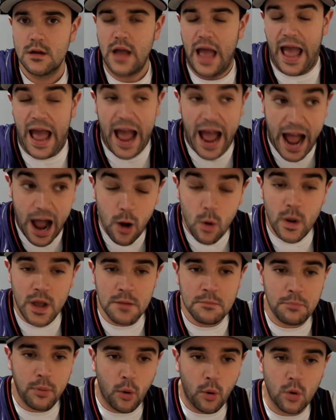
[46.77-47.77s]
how
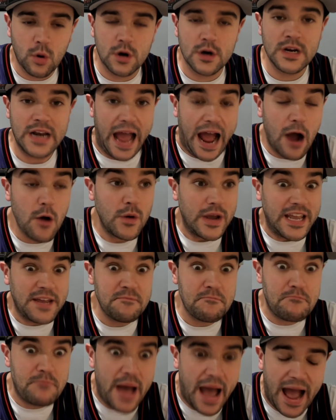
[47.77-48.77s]
important, how
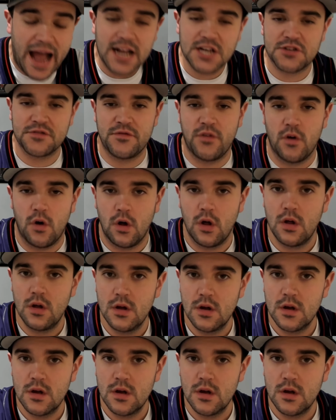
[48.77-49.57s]
impactful